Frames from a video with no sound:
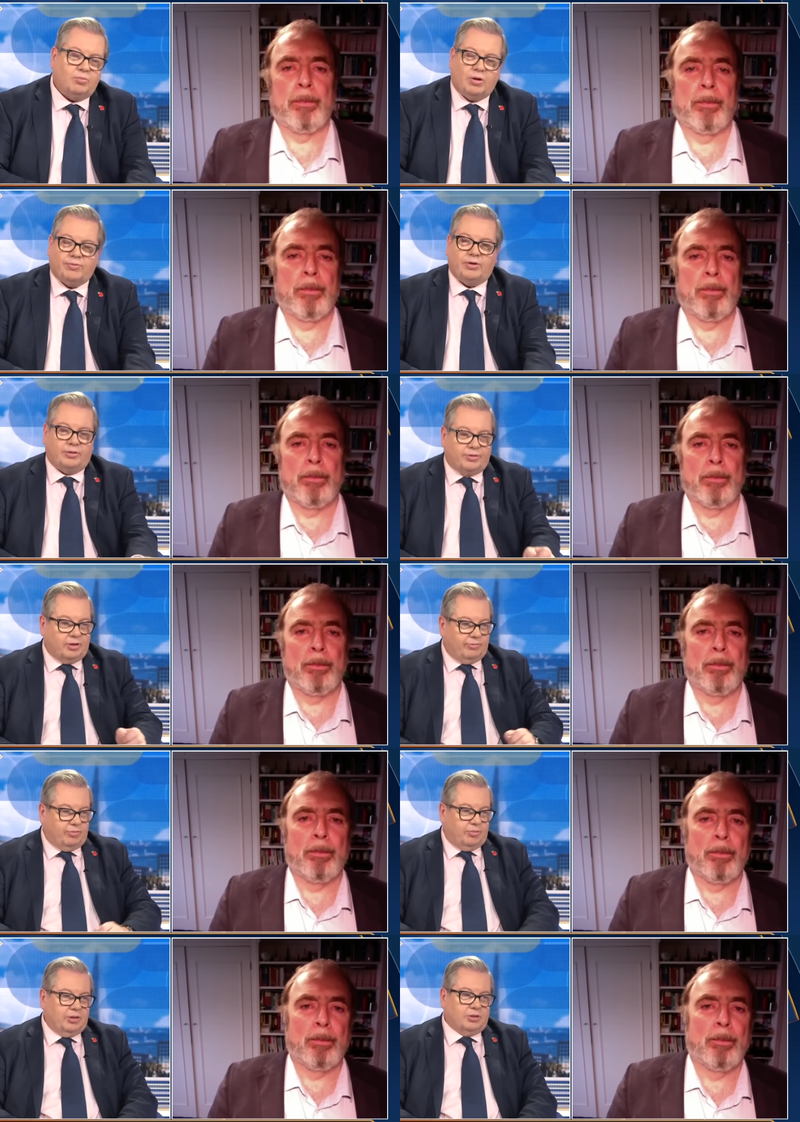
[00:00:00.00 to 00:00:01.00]
Speaker 1: worrying
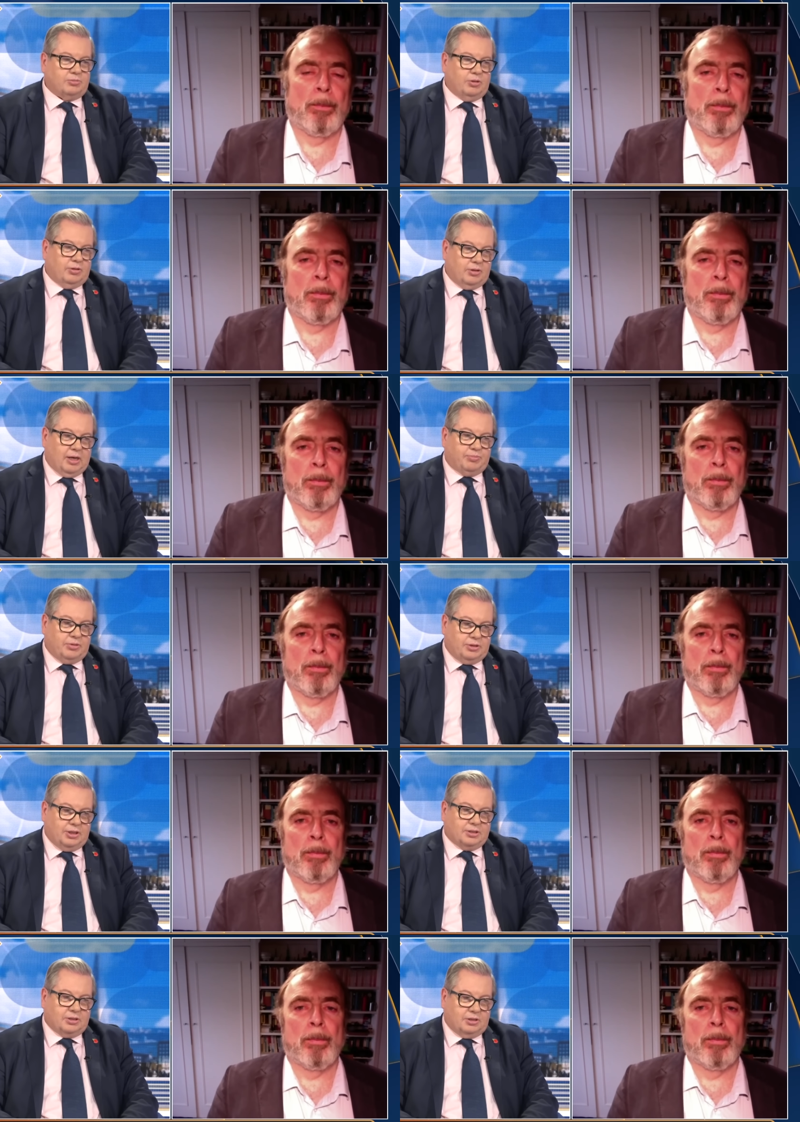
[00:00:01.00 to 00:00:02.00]
thing for me as well that
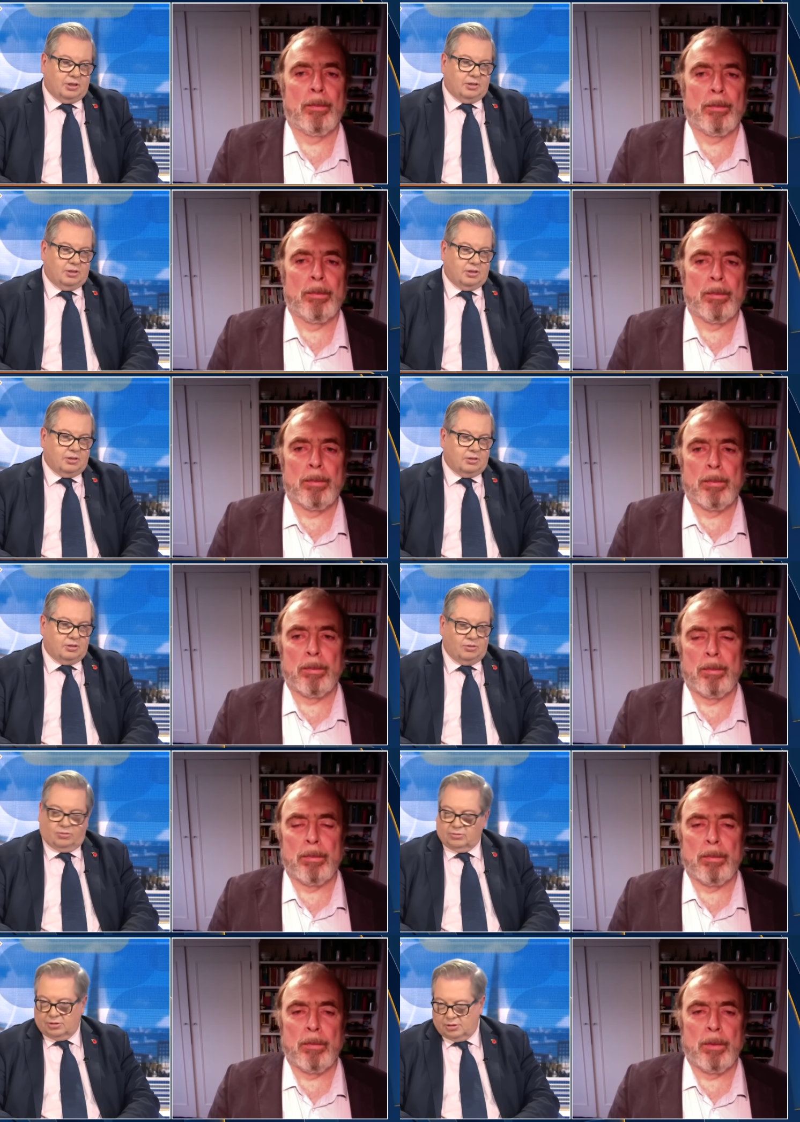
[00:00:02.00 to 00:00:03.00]
happened yesterday, uh,
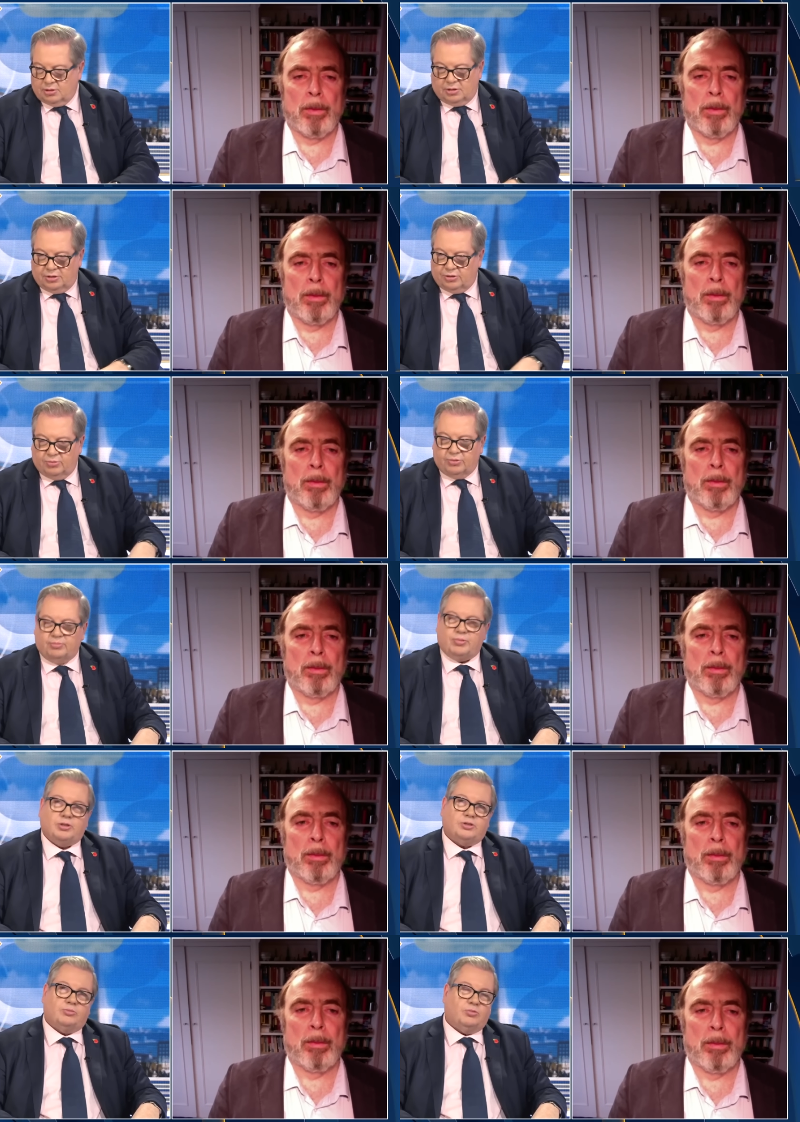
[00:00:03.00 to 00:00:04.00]
not to do with the
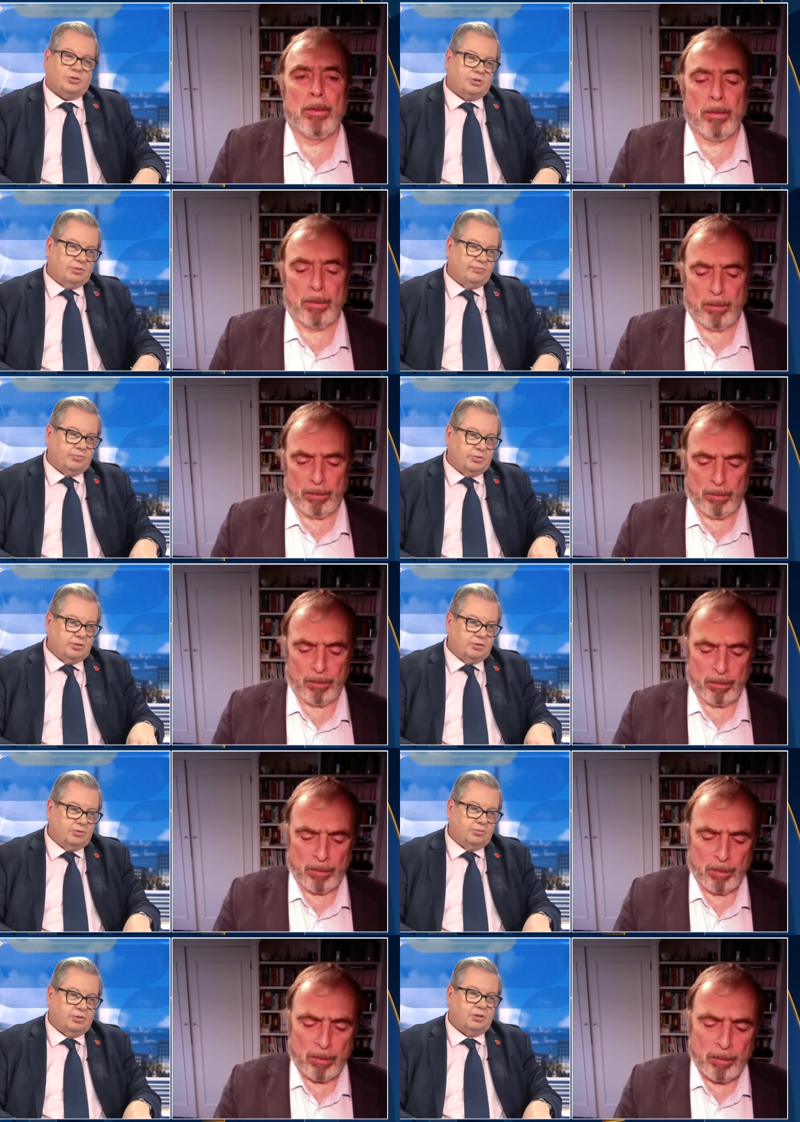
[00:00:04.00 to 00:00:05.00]
budget whatsoever, but to
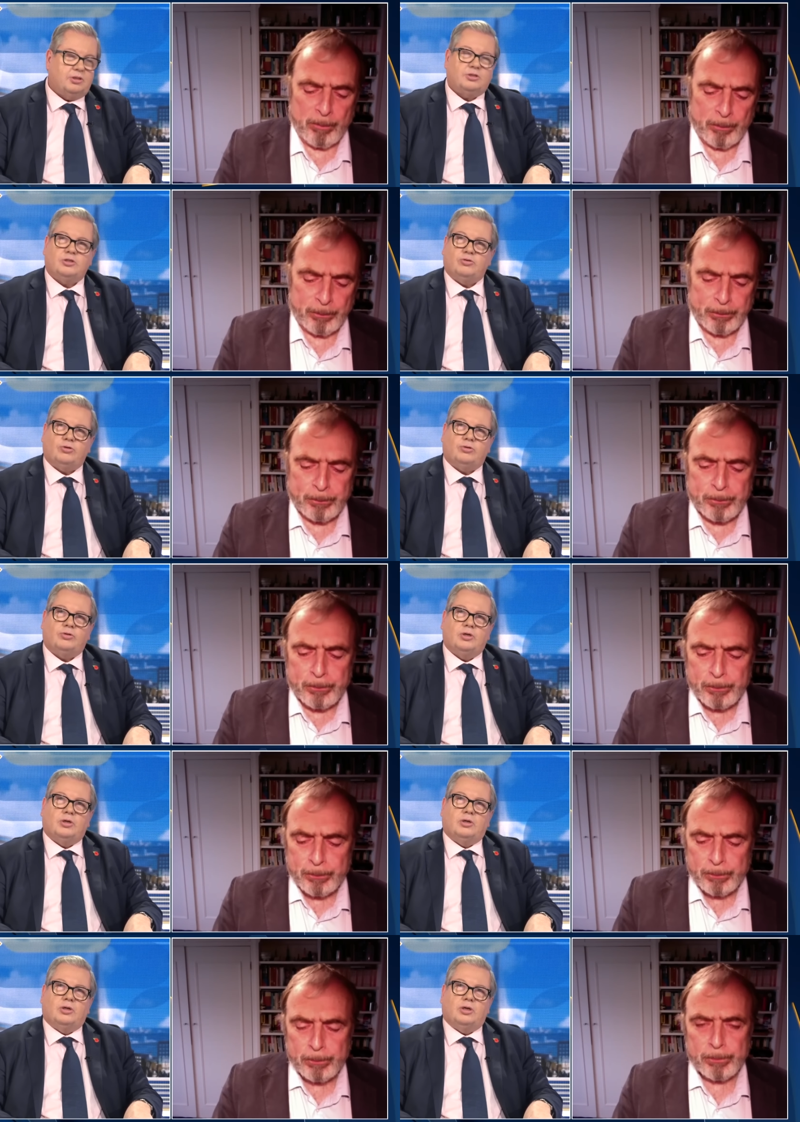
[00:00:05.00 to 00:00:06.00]
do with Lindsay Hoyle
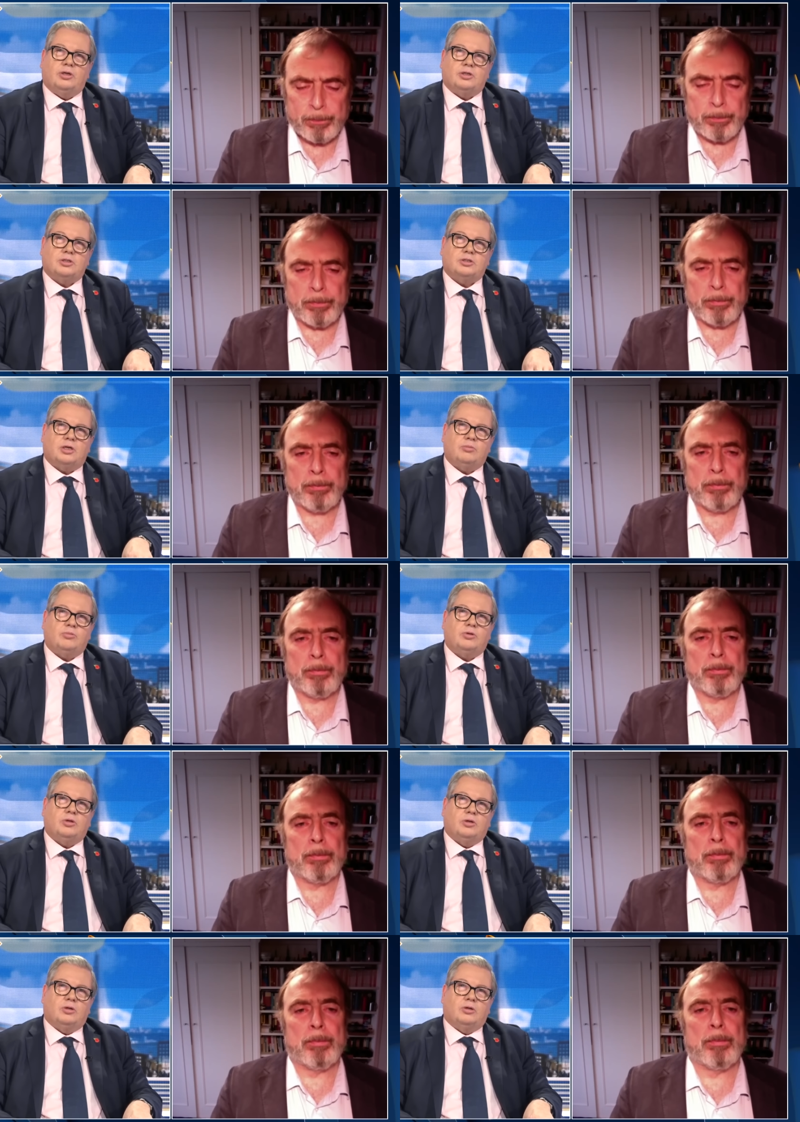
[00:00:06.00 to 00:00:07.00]
and his
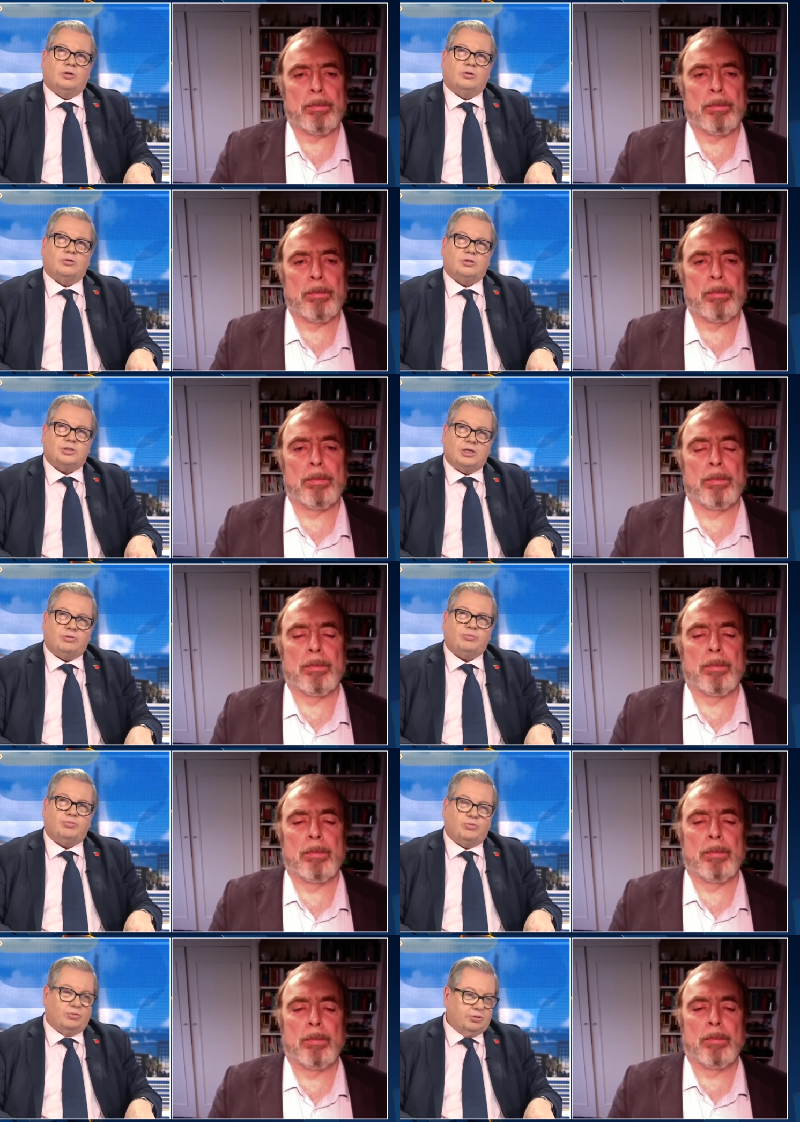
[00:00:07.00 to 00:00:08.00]
statement on
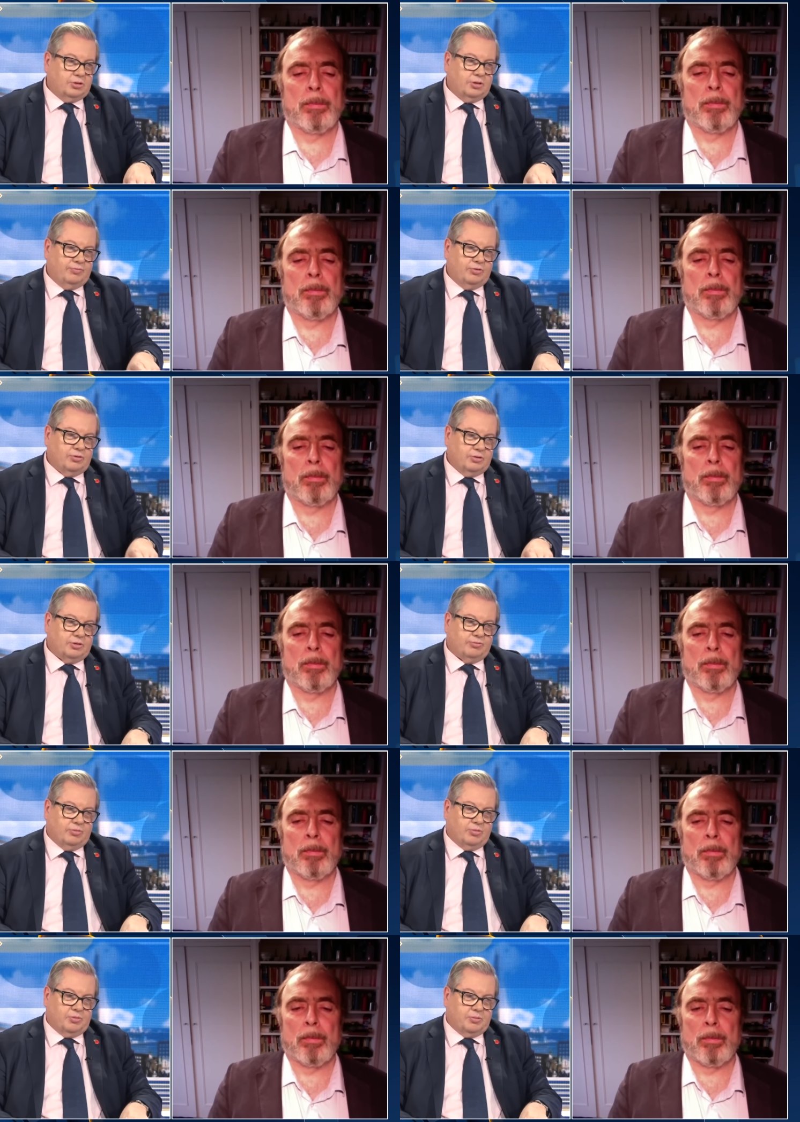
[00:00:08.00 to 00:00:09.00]
Southport. Just have a look at this
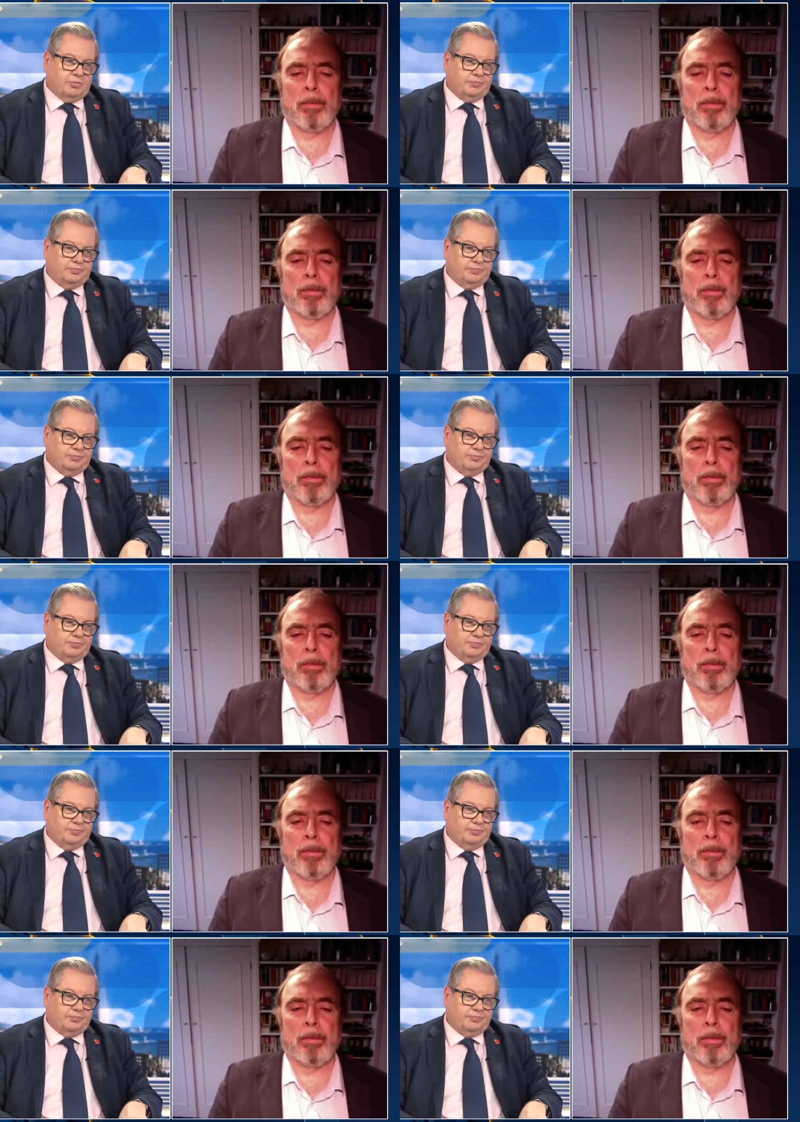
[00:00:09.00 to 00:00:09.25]
for a moment.